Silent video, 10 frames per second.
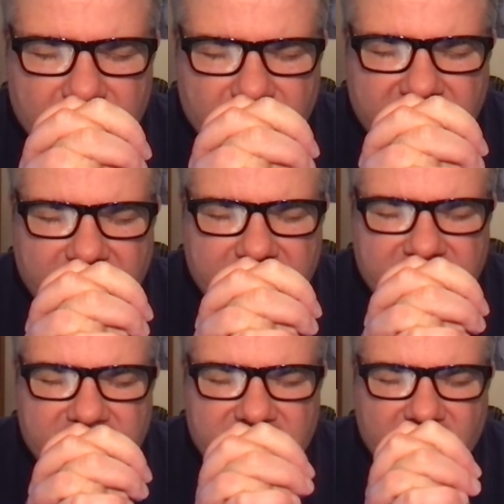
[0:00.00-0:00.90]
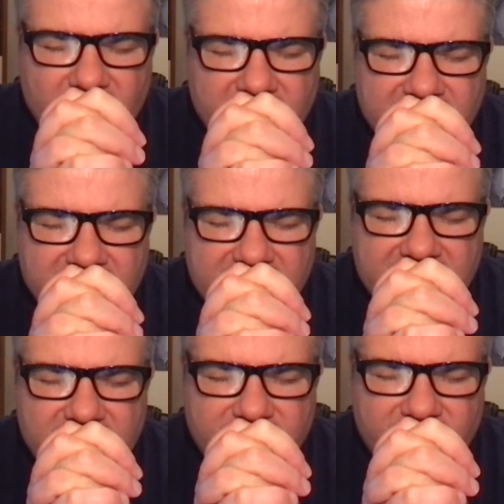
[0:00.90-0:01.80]
we come to you this morning and
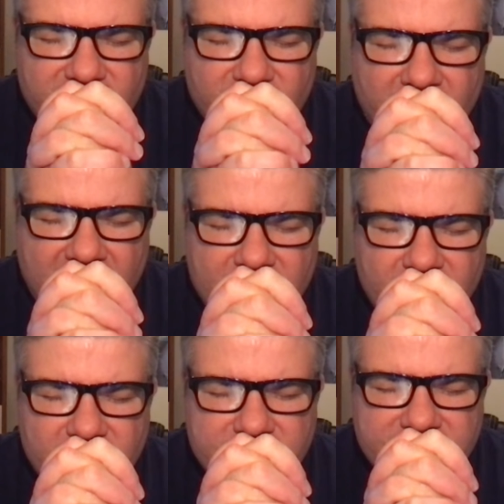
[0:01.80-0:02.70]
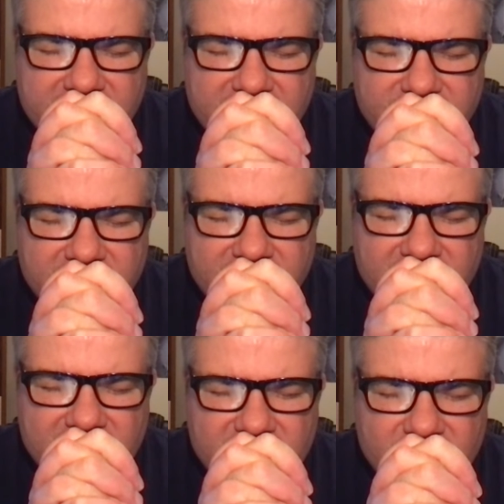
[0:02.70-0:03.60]
thank you for your Bible. Thank you for
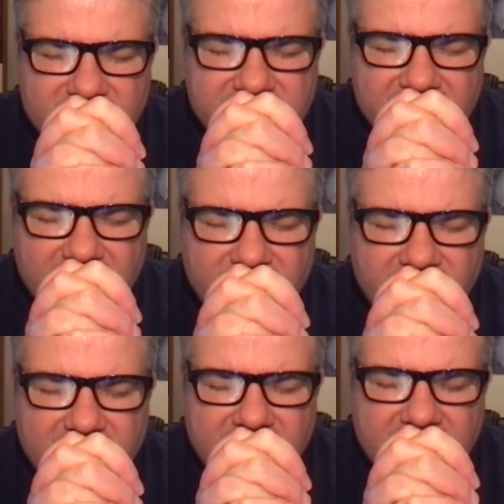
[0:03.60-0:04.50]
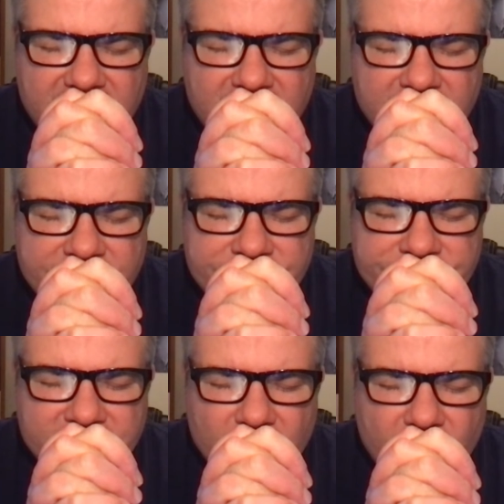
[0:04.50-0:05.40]
giving it to us. And I pray that
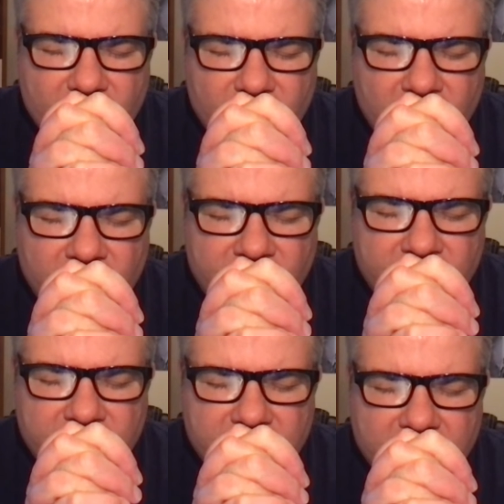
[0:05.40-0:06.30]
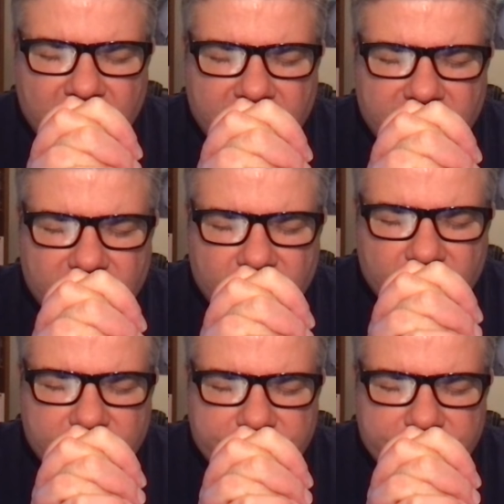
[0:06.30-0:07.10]
we will learn of you